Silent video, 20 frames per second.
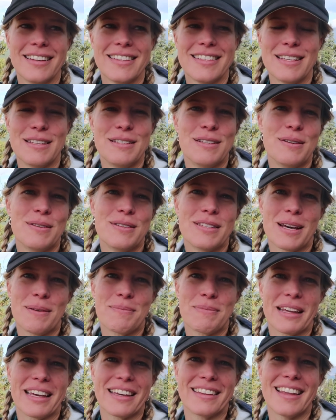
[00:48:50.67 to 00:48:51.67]
to do
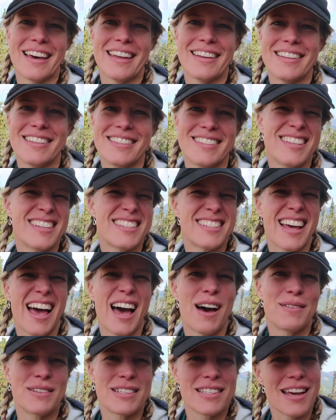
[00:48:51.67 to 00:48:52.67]
something that is just
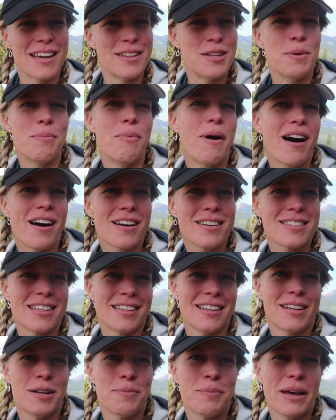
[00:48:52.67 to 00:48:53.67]
outside their box
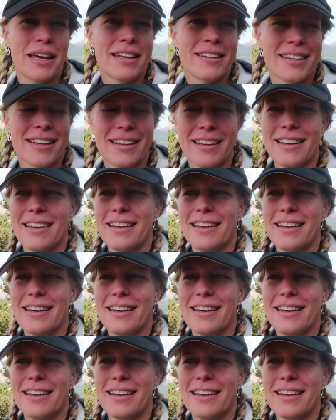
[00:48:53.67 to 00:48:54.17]
a little bit.